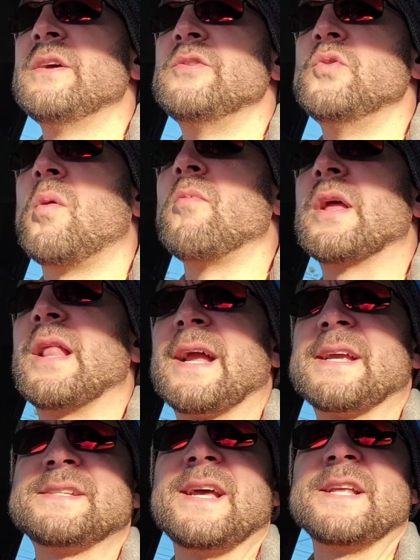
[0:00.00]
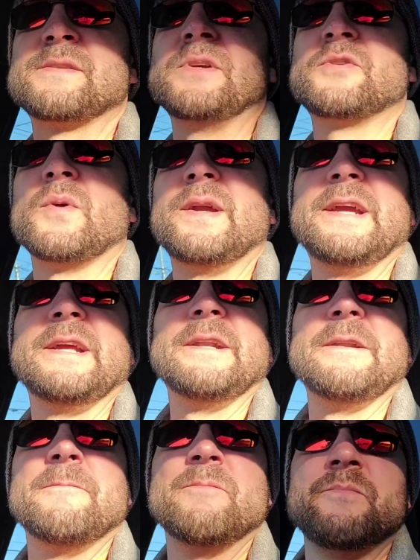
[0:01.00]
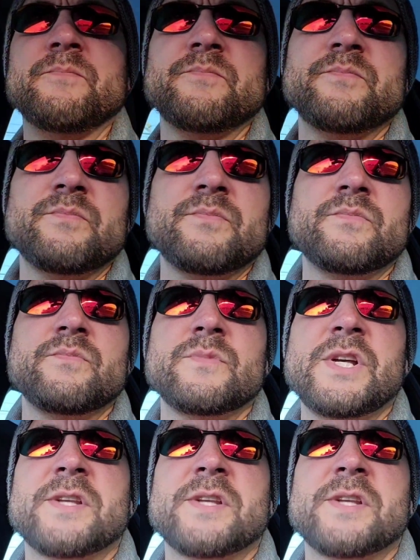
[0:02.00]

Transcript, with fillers: normally, like I said, it's between,